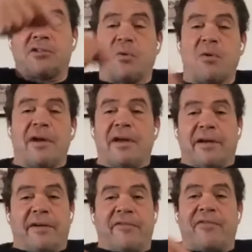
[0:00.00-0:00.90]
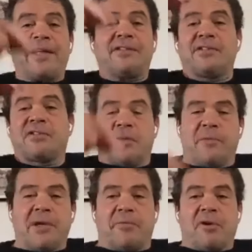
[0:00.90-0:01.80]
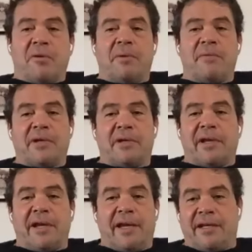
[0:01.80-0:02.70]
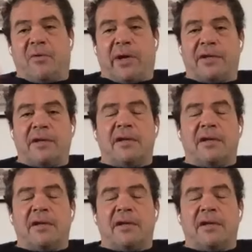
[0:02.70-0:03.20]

So France is going to be a problem anyway